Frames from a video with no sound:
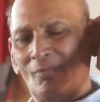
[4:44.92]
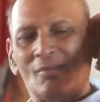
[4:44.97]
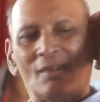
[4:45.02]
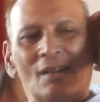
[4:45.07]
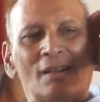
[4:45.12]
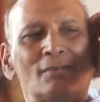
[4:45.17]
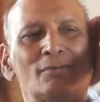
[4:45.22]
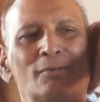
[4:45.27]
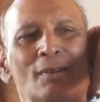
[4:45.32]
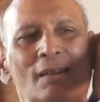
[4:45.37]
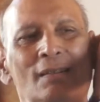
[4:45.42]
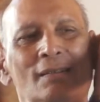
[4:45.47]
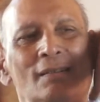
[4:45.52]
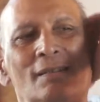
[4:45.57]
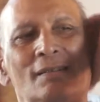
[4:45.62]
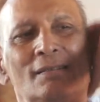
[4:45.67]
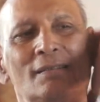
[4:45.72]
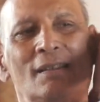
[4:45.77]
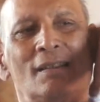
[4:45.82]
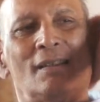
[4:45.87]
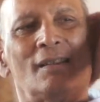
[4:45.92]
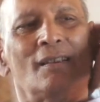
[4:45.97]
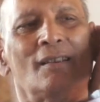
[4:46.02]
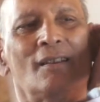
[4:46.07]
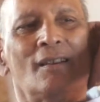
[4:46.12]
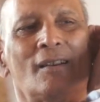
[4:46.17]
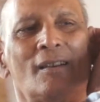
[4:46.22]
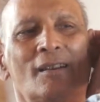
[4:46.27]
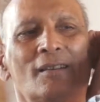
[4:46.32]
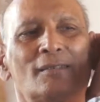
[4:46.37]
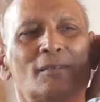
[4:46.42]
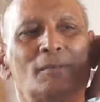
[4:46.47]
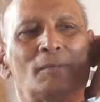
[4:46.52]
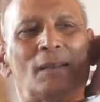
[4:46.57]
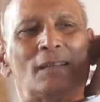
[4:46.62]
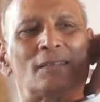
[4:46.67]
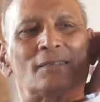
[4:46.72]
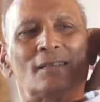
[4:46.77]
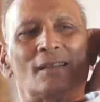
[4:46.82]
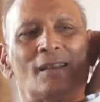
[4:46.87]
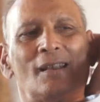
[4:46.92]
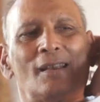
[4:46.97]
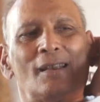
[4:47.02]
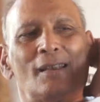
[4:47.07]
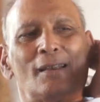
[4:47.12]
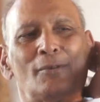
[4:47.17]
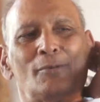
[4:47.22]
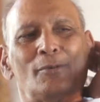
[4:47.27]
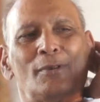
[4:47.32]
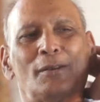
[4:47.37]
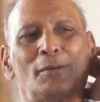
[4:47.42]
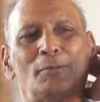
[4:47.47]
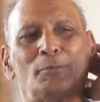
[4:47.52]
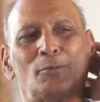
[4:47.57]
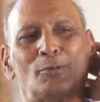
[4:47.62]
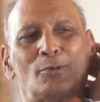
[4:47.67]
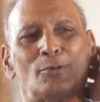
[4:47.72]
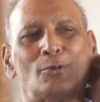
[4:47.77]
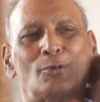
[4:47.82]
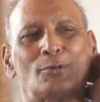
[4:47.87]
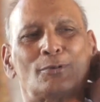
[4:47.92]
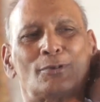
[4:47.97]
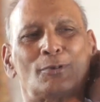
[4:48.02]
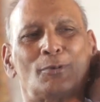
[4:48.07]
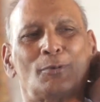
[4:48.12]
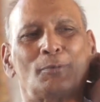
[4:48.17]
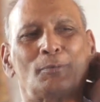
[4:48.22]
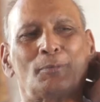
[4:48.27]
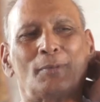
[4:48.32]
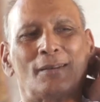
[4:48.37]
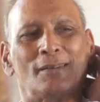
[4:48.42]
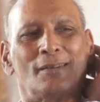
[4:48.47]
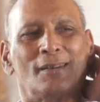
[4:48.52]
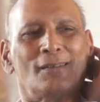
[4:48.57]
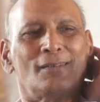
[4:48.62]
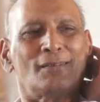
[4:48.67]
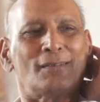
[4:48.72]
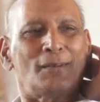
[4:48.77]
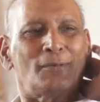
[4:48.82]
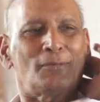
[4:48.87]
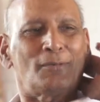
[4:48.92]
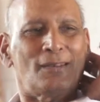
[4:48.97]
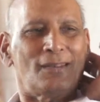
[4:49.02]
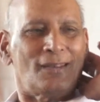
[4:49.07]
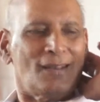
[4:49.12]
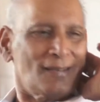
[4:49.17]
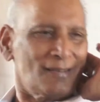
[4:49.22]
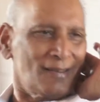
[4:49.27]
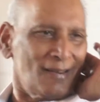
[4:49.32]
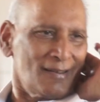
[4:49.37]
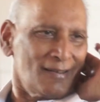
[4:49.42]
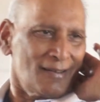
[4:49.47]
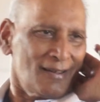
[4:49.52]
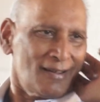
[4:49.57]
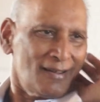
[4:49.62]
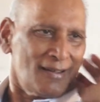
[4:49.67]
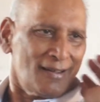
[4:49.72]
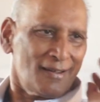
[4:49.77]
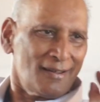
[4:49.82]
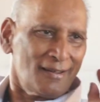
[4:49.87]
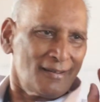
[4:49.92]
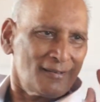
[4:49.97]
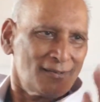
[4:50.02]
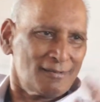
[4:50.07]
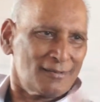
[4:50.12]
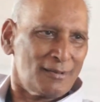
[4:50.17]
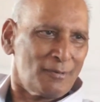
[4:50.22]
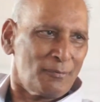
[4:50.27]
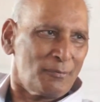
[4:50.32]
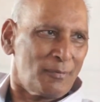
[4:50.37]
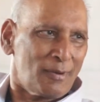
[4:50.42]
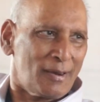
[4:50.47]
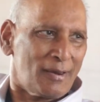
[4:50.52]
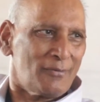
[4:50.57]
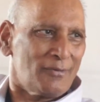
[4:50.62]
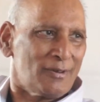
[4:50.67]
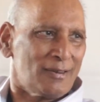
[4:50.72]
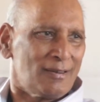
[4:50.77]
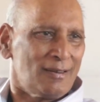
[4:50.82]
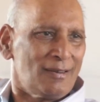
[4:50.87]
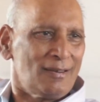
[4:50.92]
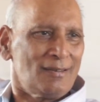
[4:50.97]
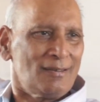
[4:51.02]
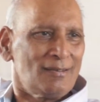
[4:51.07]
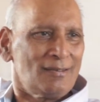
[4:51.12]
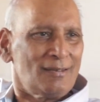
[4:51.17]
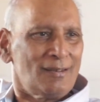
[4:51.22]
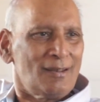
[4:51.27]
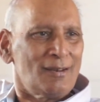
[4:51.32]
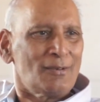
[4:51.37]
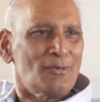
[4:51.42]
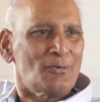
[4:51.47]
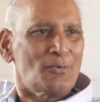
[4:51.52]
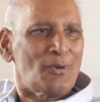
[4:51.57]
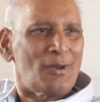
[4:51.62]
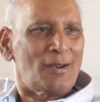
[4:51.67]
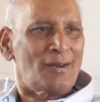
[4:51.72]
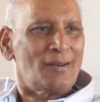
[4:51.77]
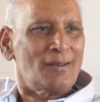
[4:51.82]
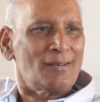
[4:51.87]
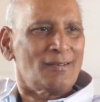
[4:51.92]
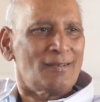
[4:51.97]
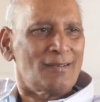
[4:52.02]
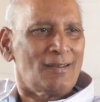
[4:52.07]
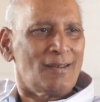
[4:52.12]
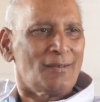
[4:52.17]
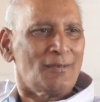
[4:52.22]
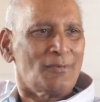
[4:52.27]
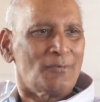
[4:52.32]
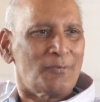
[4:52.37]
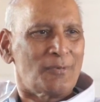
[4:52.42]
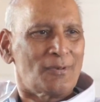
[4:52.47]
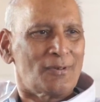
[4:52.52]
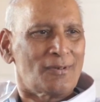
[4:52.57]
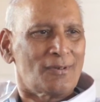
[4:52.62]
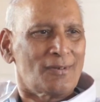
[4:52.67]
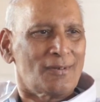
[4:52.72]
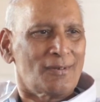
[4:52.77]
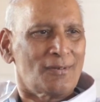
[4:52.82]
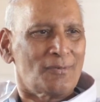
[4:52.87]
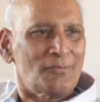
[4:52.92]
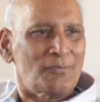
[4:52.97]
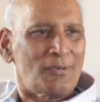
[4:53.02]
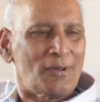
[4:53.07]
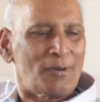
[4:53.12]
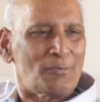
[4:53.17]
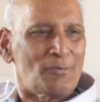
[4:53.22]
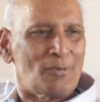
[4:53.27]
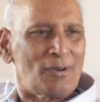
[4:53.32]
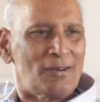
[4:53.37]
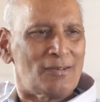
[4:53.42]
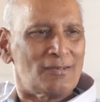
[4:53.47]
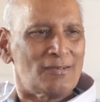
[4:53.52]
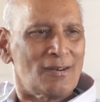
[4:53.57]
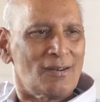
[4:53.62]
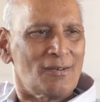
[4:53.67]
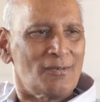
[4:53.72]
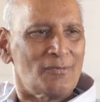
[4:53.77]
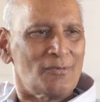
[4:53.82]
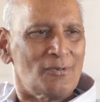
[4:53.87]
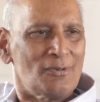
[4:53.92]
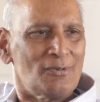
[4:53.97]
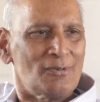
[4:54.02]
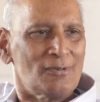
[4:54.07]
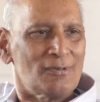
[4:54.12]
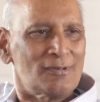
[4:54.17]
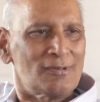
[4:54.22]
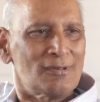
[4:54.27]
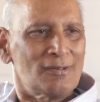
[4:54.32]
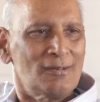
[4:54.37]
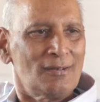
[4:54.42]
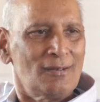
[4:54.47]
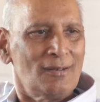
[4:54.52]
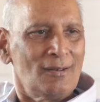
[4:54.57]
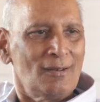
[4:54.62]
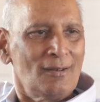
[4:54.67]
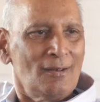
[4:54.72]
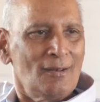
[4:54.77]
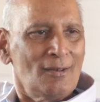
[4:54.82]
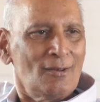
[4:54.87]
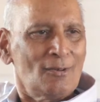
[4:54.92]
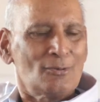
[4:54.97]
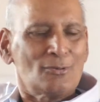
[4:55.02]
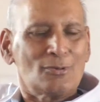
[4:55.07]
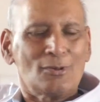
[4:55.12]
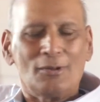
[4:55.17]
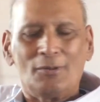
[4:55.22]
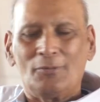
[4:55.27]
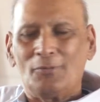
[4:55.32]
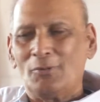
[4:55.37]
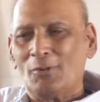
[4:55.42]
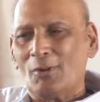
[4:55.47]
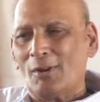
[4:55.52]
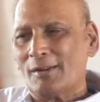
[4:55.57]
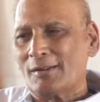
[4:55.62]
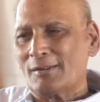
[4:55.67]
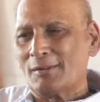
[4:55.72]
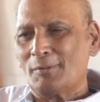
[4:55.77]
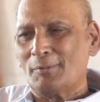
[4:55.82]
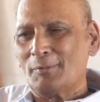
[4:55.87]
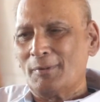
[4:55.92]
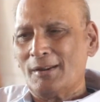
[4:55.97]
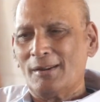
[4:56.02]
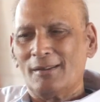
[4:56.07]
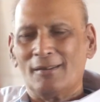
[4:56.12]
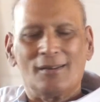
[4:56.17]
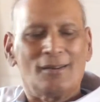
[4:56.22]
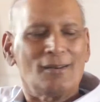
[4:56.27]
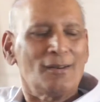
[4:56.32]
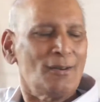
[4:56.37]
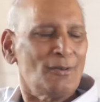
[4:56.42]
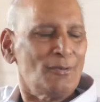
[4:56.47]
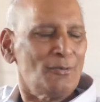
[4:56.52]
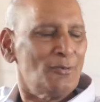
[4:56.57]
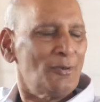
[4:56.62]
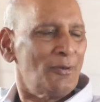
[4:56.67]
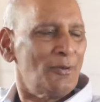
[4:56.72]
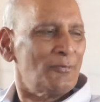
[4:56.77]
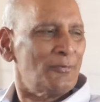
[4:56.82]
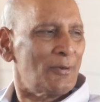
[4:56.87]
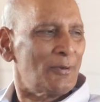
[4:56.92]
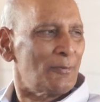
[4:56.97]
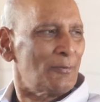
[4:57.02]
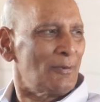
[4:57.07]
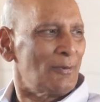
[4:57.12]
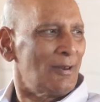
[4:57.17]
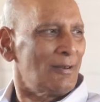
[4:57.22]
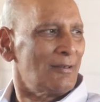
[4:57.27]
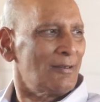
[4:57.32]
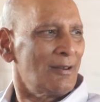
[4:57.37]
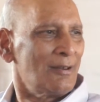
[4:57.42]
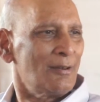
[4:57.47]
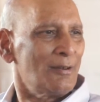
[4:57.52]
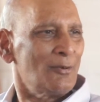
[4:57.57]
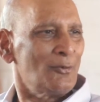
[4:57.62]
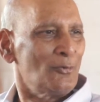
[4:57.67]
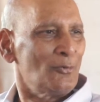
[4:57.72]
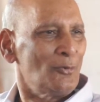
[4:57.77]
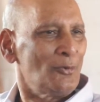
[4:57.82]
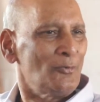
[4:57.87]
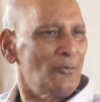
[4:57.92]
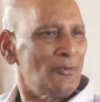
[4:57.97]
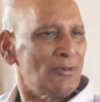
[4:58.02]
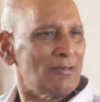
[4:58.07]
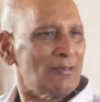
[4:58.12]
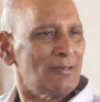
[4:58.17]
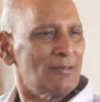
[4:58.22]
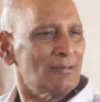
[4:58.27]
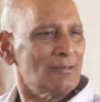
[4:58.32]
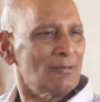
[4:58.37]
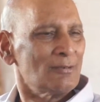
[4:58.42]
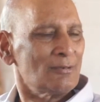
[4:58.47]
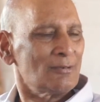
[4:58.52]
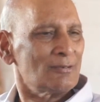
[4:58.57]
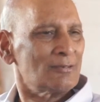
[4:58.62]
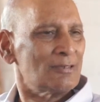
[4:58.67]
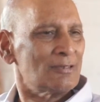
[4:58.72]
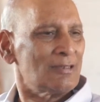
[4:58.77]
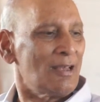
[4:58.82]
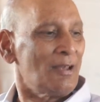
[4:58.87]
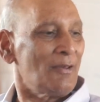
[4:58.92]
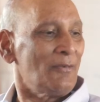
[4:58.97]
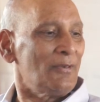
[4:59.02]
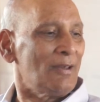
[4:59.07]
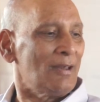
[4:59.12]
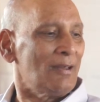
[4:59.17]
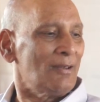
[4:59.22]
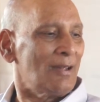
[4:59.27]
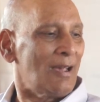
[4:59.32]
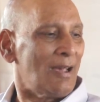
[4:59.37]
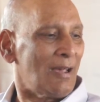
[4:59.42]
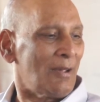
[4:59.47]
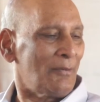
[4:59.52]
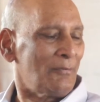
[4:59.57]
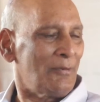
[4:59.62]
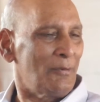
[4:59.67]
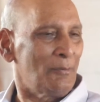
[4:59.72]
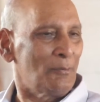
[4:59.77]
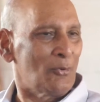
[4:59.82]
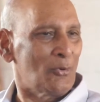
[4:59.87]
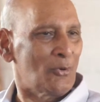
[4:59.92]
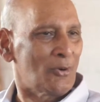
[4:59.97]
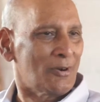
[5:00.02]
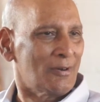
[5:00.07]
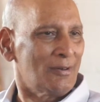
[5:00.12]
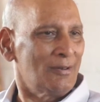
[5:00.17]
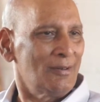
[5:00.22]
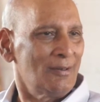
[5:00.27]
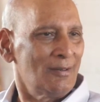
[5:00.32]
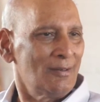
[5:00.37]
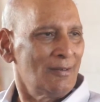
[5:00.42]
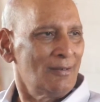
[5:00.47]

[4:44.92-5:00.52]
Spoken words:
That's why they say, Ardhamatra Laghvena Putrosam Manyante Vyakaranaha. See, brevity is the required thing for formulation of rules. So if you are a grammarian and you have formulated a rule which is saving half a mora